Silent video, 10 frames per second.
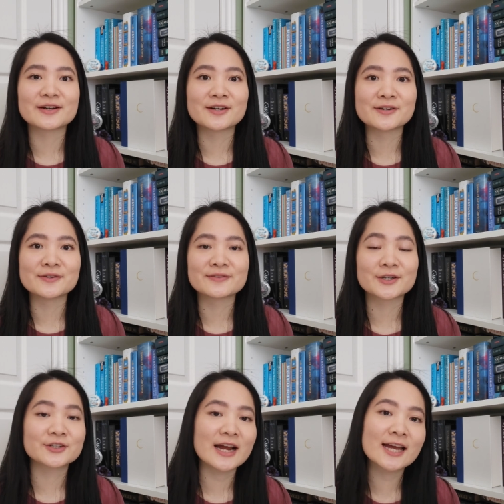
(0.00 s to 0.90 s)
of
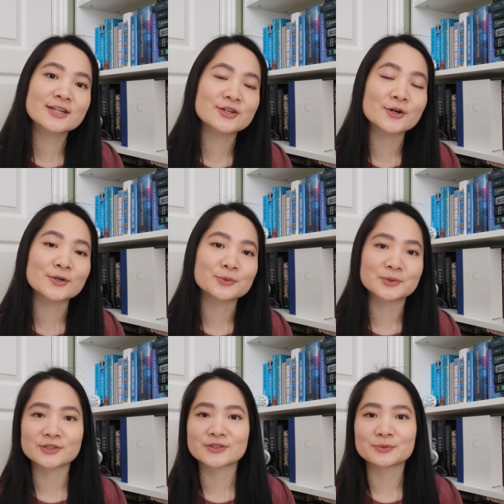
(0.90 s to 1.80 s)
our ACOTAR
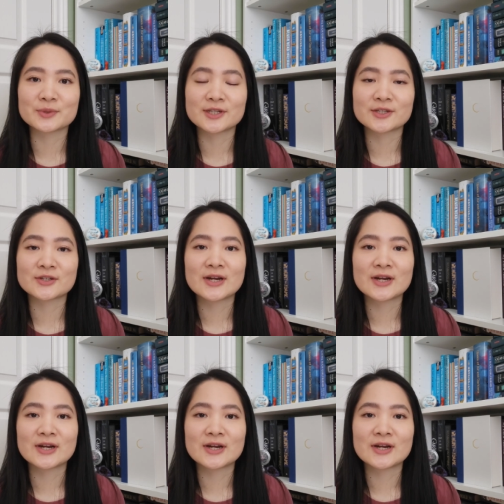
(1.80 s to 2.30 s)
world where